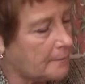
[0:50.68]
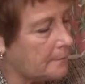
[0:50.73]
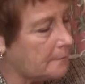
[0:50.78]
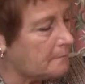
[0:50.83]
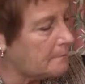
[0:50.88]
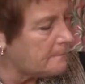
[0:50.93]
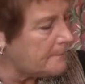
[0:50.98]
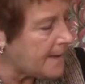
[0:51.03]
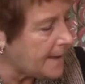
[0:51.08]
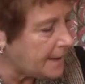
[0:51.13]

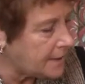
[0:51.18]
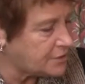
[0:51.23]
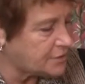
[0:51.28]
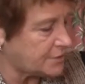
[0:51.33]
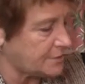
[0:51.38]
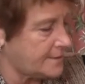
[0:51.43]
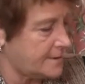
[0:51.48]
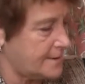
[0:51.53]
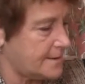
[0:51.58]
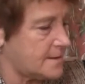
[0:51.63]

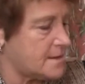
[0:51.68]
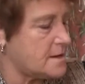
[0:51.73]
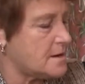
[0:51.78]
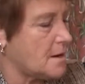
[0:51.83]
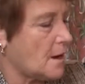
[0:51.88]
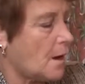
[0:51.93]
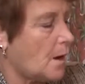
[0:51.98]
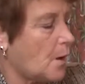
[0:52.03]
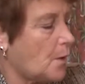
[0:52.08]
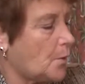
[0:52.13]
majorly in
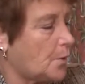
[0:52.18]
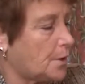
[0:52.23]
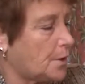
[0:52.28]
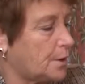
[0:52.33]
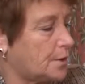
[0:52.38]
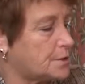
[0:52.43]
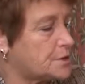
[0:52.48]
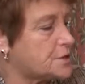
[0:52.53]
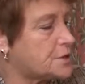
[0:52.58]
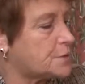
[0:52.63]

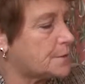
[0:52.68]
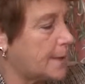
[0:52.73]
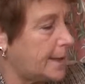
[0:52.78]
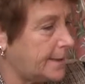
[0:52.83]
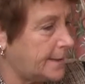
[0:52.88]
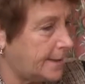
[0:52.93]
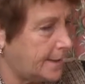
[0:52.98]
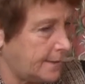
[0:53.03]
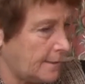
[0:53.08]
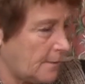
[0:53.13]
our
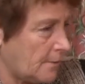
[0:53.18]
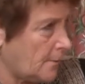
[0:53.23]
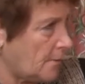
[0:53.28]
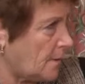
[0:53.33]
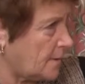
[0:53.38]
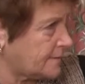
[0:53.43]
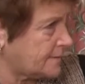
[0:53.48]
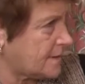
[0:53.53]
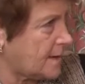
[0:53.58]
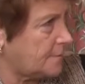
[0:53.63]
training, in our
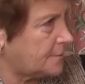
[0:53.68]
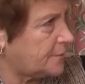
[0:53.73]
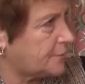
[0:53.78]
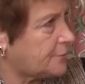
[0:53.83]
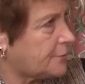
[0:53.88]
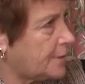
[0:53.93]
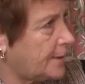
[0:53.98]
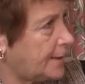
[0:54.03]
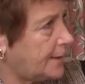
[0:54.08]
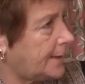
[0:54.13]
Alzheimer's
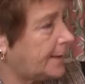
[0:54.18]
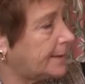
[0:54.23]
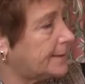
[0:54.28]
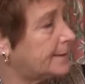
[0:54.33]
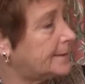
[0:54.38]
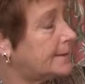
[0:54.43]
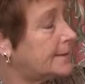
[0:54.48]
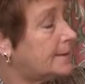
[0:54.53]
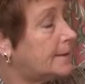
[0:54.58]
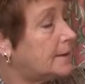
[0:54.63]
training,
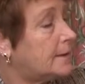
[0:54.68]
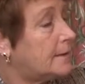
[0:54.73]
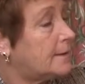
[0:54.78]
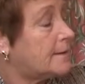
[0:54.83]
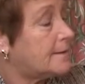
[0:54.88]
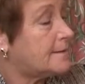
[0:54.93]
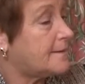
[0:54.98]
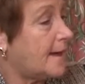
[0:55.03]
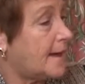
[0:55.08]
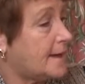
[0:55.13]

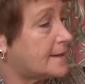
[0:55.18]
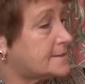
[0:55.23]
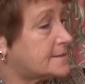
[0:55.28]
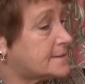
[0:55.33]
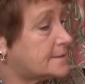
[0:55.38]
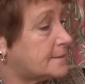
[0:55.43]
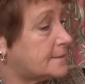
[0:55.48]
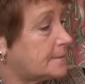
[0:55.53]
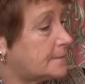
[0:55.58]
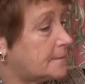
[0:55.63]

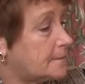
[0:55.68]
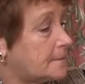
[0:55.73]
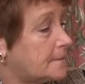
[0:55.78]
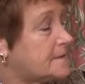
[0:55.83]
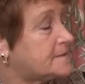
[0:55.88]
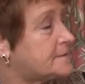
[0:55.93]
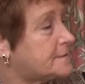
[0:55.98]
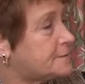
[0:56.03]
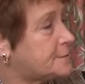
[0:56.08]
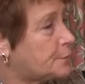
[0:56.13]
that
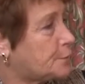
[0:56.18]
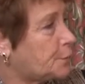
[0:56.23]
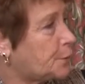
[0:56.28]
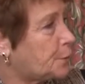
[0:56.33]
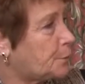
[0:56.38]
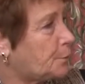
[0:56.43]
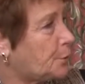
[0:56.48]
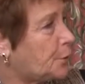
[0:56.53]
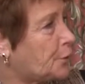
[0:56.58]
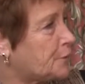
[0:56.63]
this is a
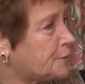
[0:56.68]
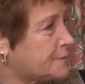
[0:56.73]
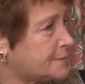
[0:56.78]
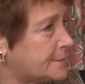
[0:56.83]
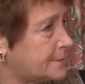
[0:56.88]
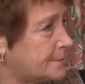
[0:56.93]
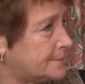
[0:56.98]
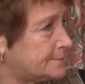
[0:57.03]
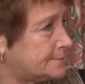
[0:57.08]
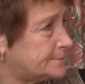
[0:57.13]
real
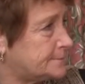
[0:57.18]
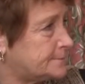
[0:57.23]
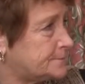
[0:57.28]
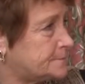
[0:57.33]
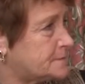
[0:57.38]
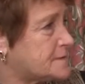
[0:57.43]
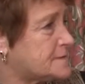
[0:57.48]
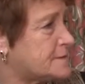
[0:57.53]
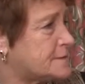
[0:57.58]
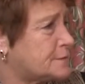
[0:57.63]
person.
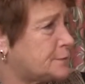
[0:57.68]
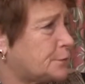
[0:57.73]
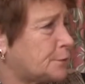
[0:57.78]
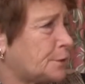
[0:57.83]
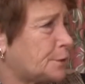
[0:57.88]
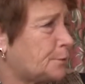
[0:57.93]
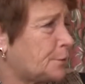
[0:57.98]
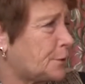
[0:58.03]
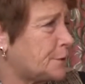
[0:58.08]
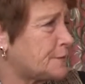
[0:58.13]
This is a
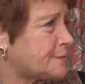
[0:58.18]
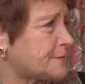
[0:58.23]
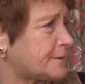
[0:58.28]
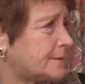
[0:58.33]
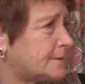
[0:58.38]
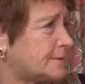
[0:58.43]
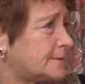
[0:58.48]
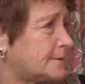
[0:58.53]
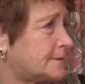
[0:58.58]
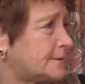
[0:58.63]
real
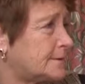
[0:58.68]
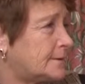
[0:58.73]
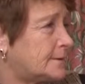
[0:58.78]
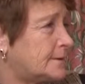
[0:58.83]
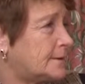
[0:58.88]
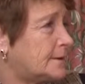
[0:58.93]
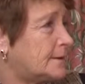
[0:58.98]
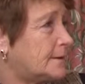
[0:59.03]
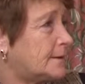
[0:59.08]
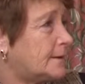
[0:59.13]
person.
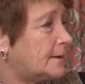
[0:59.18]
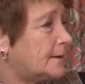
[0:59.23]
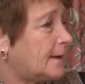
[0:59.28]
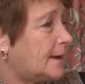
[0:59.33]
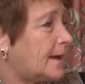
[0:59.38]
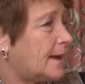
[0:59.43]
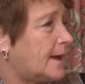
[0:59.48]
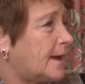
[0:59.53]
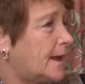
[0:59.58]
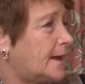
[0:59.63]

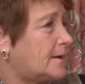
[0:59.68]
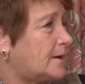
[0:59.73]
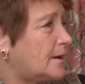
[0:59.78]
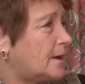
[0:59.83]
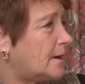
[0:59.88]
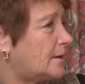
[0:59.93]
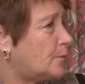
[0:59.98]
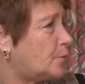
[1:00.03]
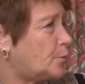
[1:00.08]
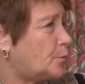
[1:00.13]

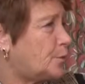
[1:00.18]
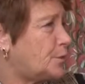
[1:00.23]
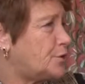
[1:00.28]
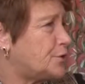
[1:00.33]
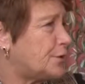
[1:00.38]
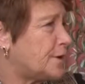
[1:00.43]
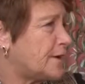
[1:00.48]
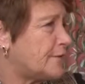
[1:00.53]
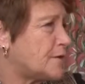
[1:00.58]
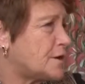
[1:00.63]
And when
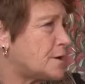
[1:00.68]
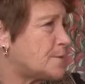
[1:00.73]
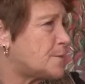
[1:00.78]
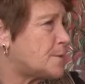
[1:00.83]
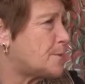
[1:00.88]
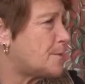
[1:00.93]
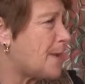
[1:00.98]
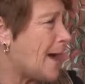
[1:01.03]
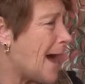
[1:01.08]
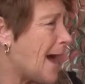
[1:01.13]
you're giving him
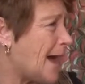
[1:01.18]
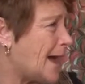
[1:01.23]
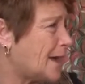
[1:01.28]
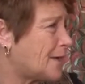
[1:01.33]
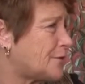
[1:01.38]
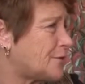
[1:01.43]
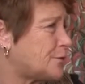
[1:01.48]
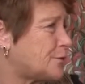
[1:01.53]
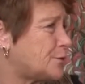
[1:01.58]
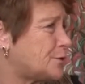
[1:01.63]
a
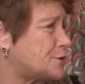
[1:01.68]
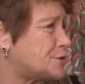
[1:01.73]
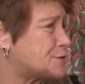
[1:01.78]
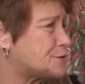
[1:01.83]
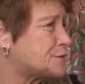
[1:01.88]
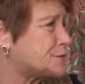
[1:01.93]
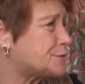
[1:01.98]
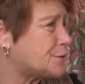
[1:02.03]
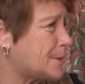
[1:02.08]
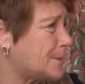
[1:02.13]
bath, or when you're
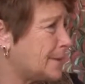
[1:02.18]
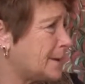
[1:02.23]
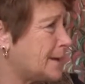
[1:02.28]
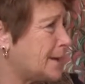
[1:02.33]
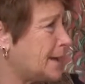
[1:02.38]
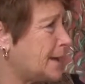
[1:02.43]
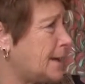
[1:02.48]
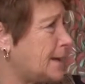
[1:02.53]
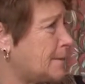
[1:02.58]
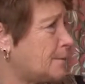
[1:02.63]
stripping
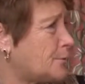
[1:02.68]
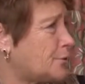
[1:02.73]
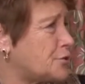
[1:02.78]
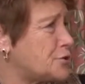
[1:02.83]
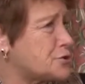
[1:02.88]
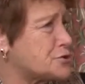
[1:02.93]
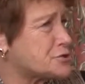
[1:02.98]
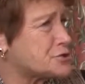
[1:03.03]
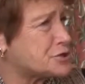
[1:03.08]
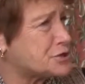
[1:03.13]
him, or
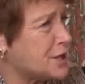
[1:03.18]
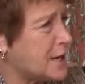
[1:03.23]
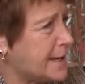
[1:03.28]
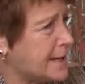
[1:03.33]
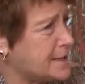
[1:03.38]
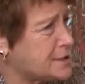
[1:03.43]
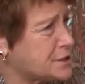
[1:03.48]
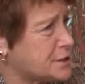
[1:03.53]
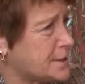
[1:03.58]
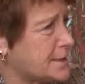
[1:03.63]
you're
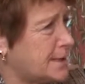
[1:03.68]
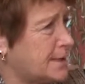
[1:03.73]
changing